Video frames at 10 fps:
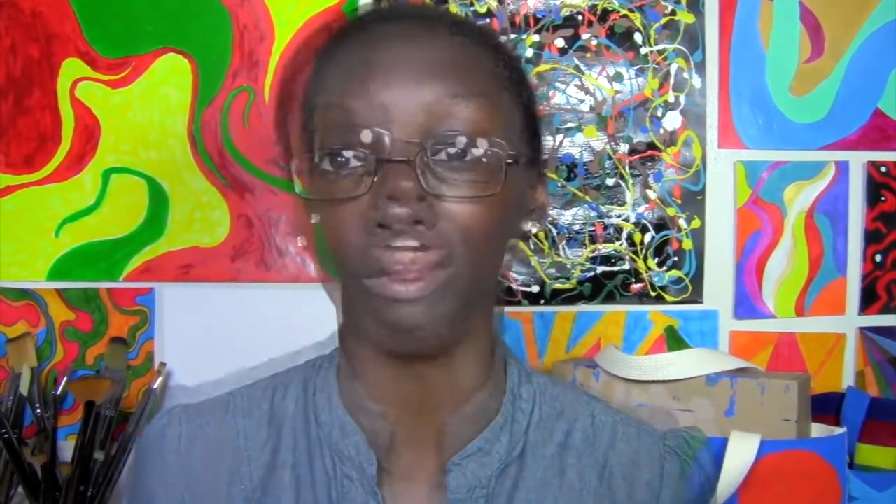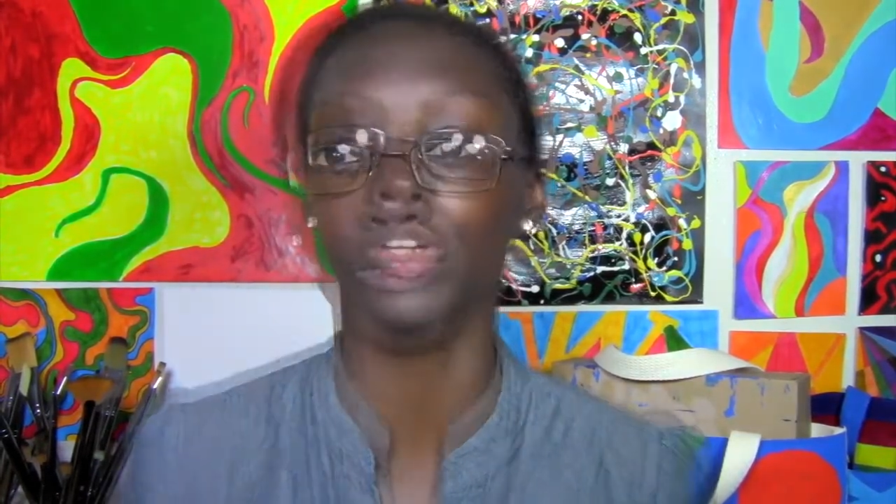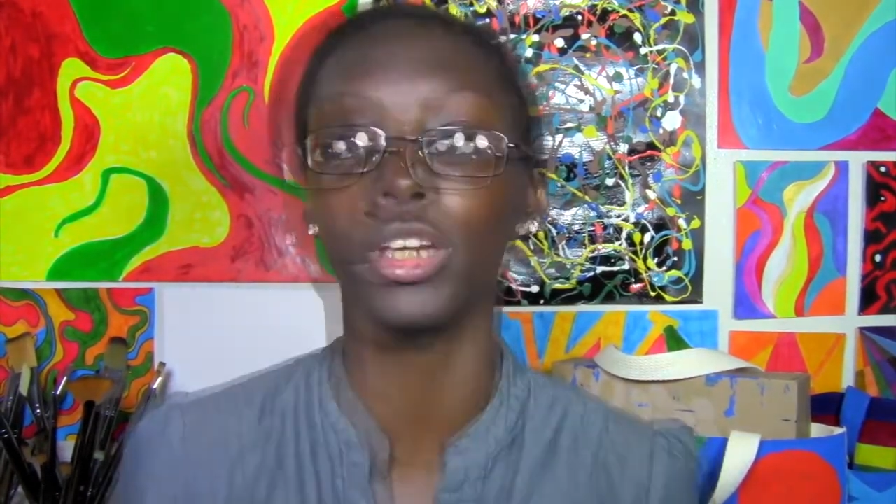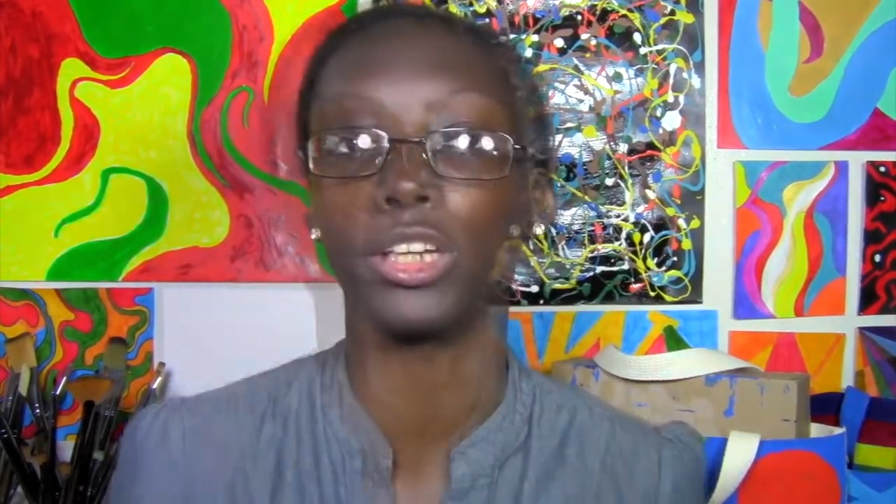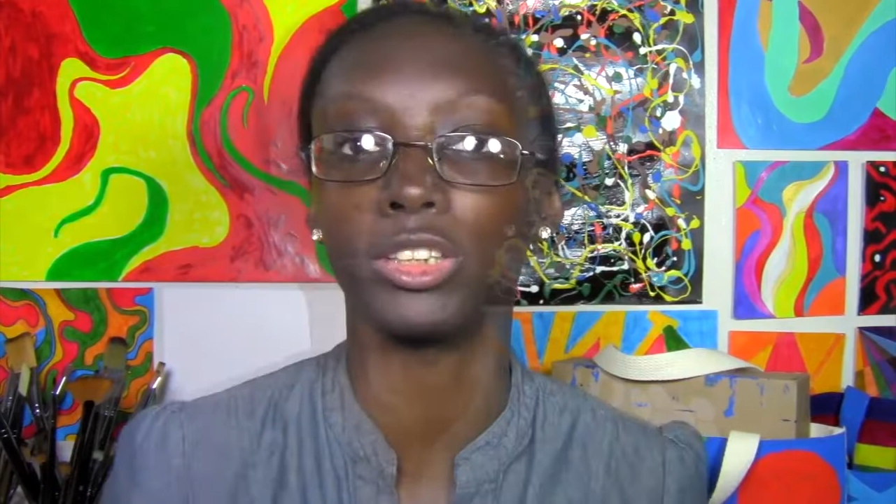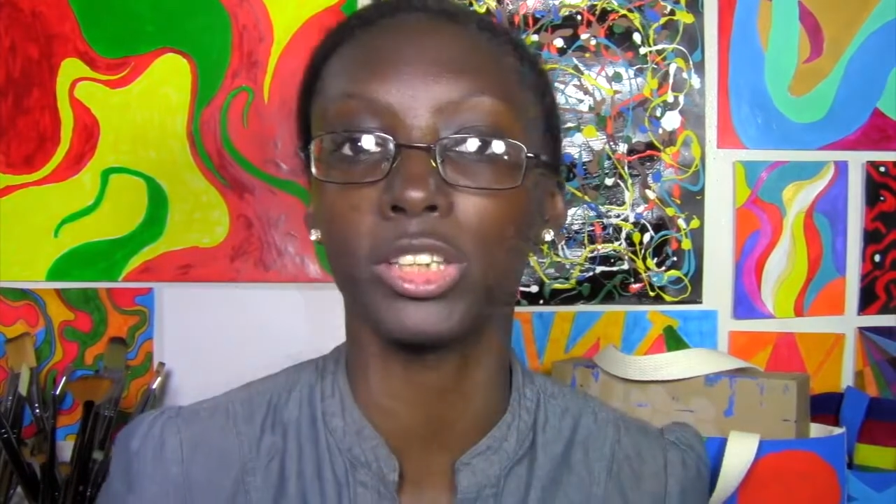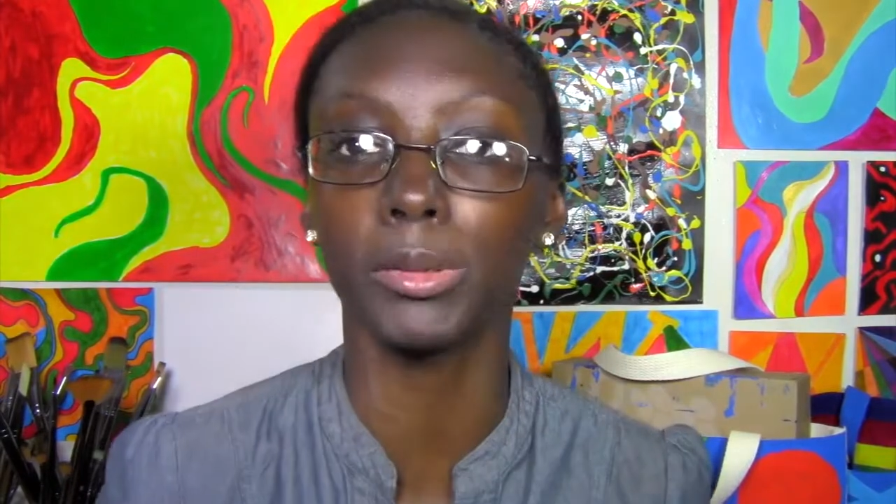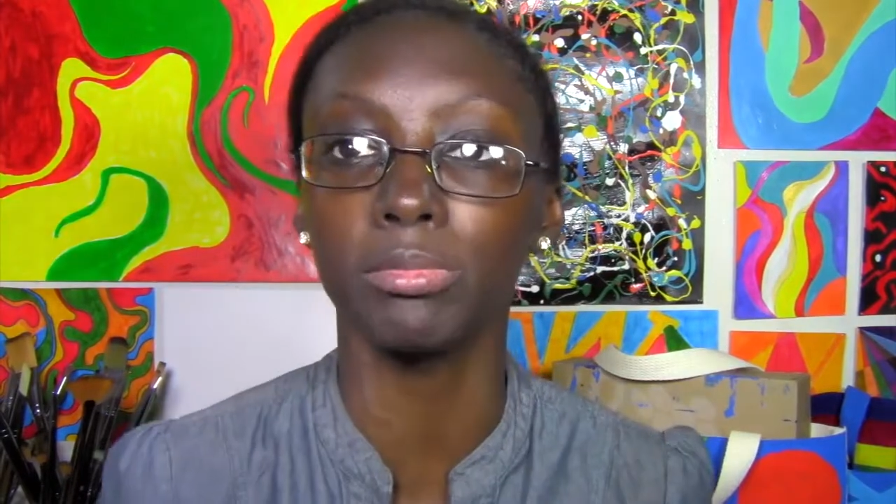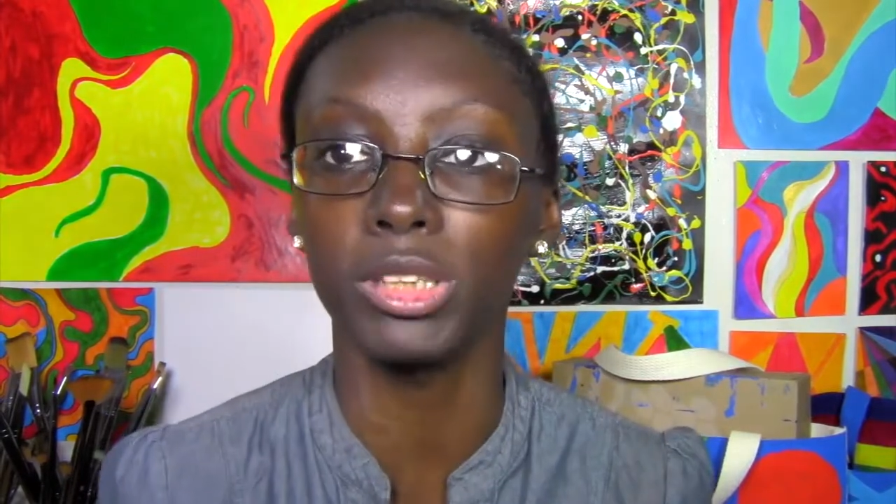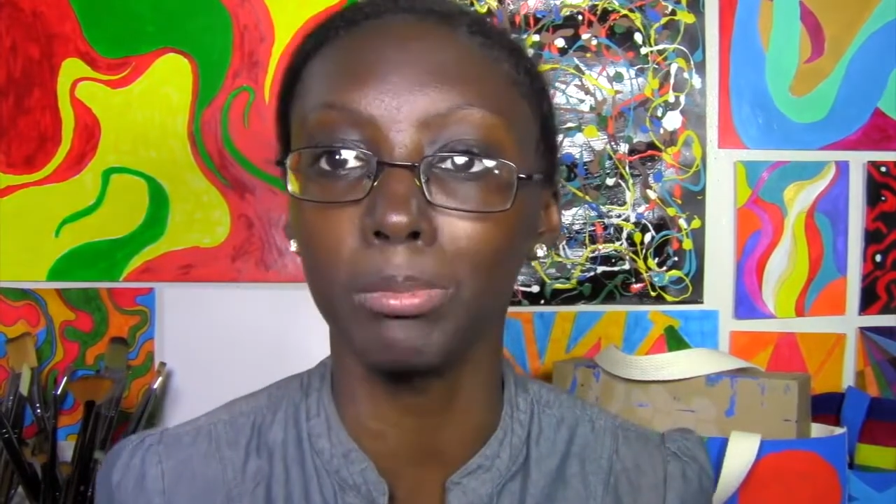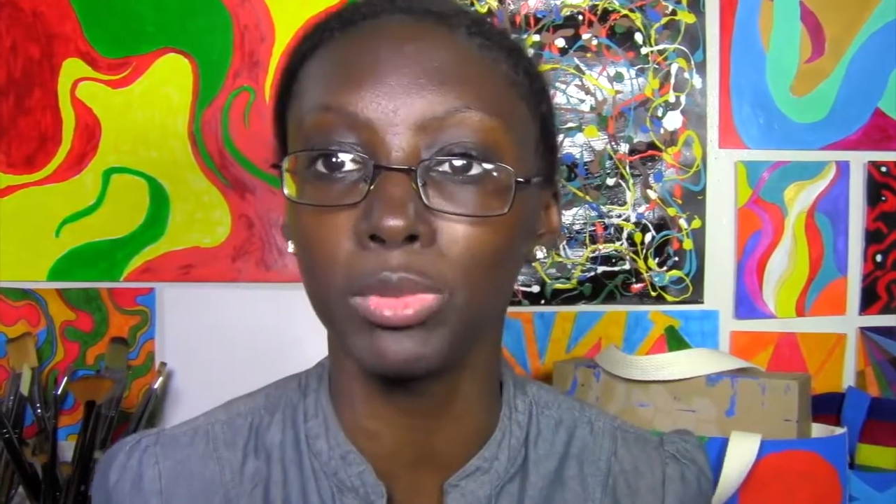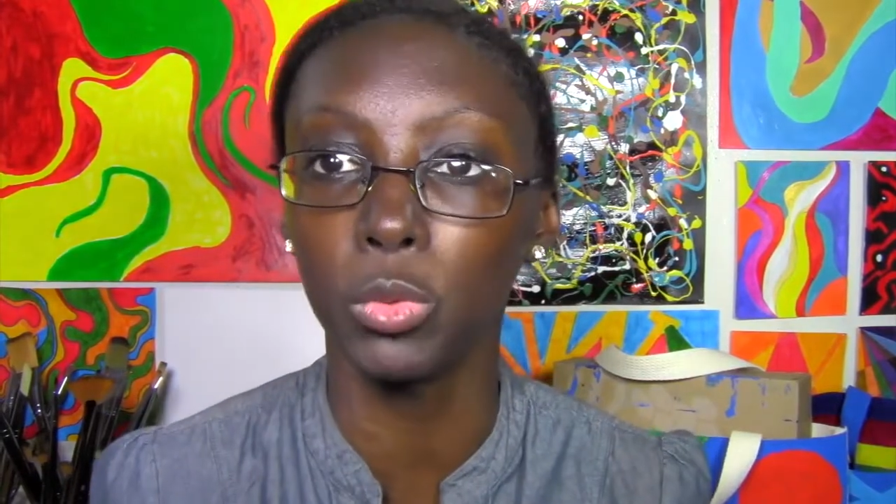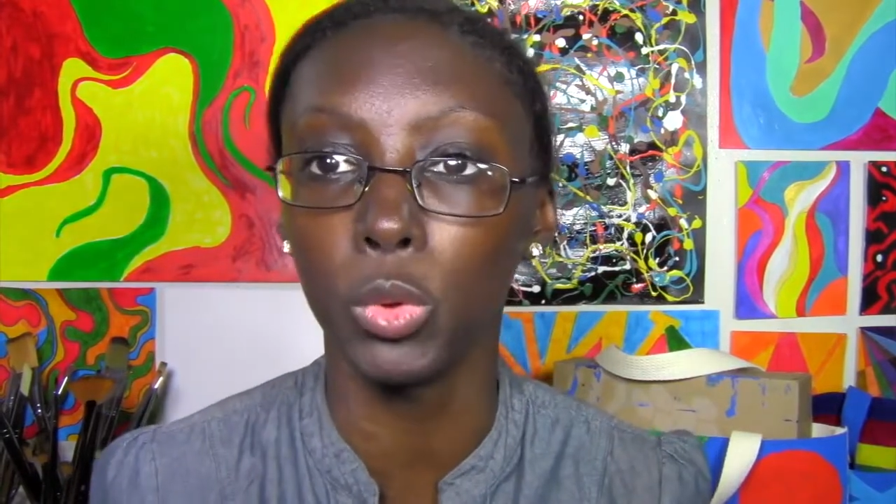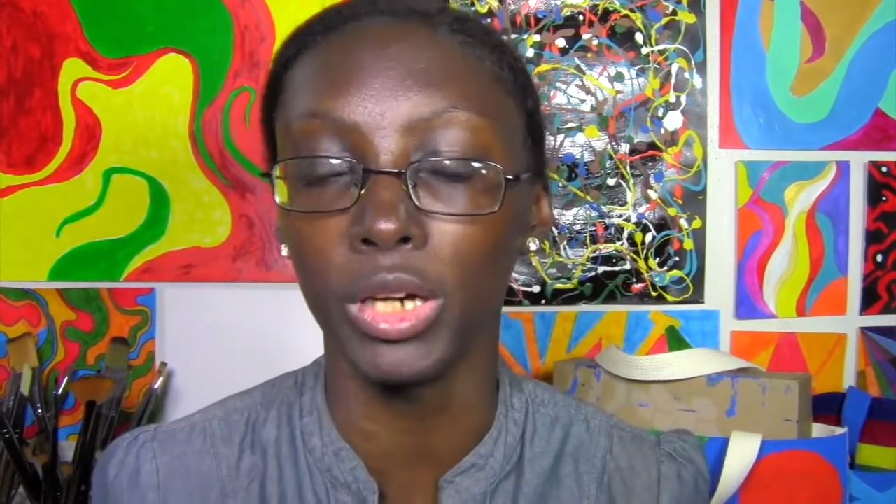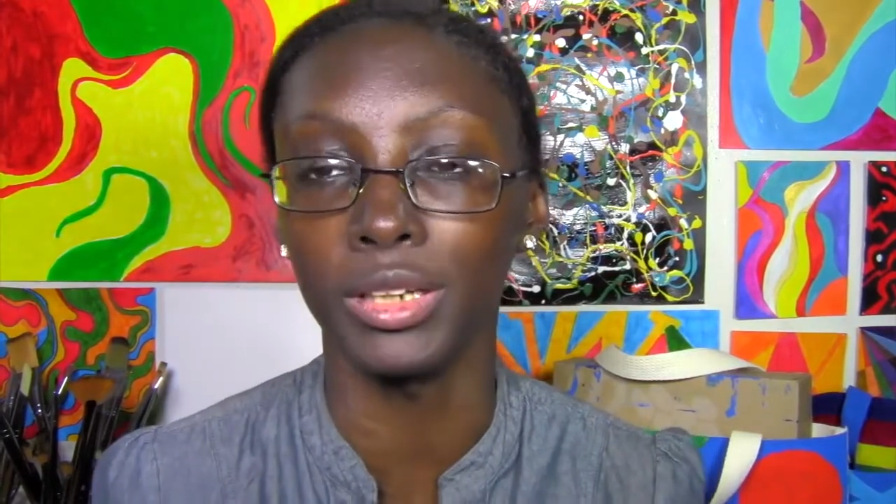Okay, tip number
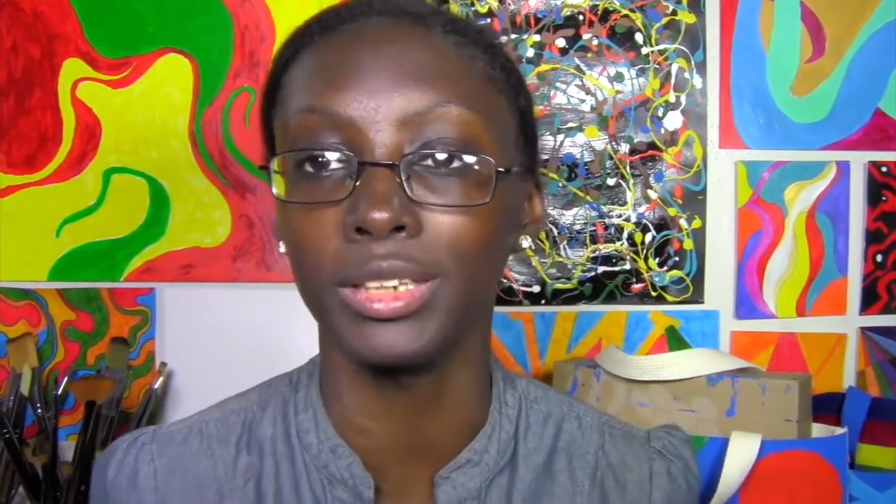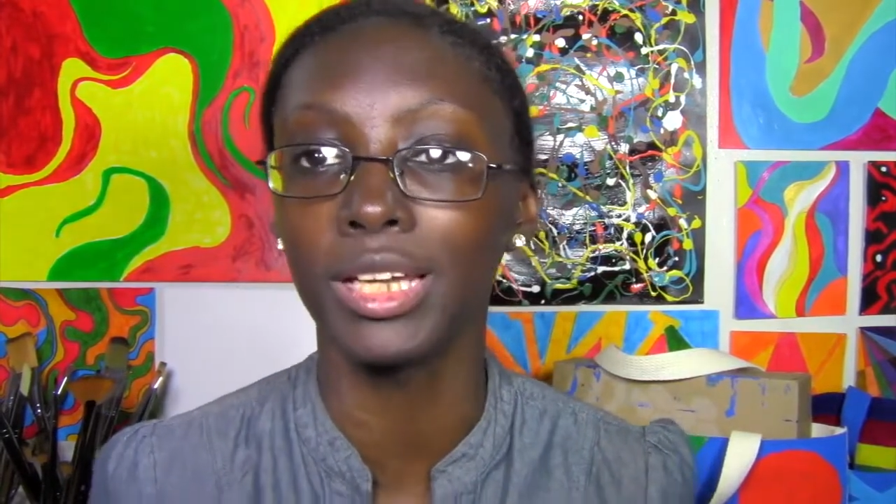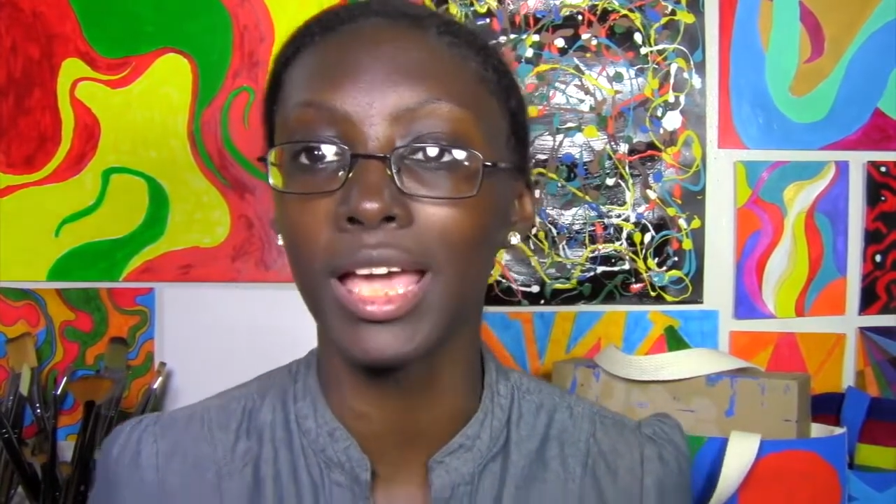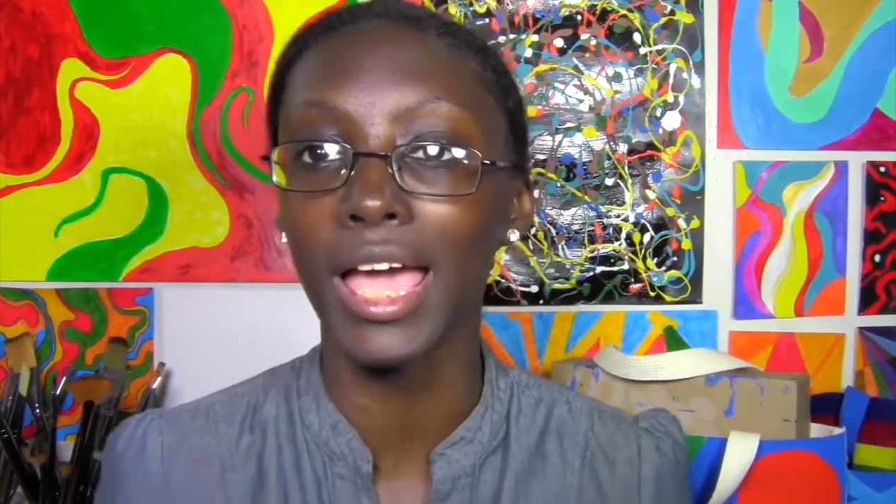1,